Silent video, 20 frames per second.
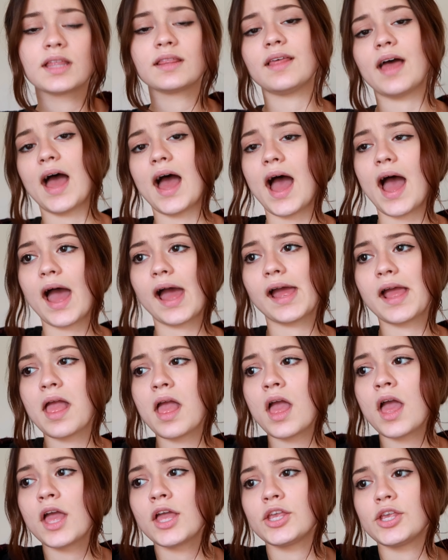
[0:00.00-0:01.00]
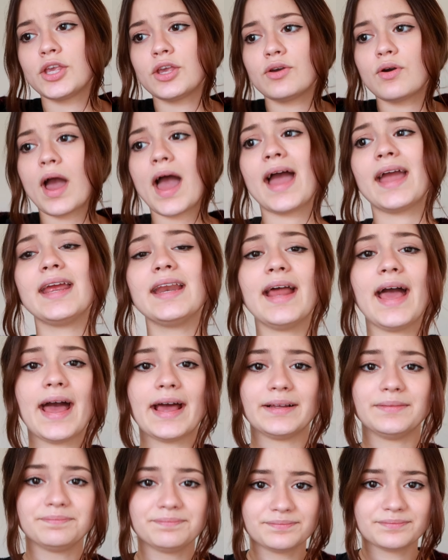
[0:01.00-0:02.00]
that you hate
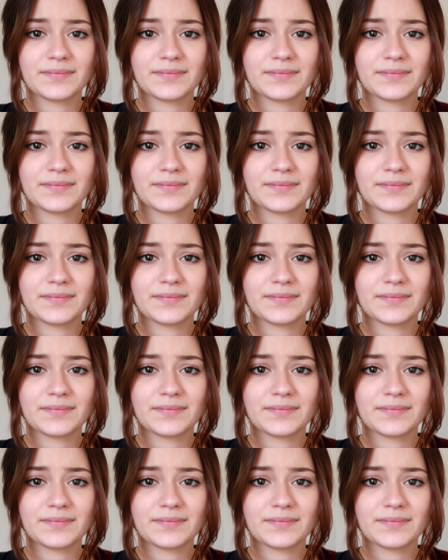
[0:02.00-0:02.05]
it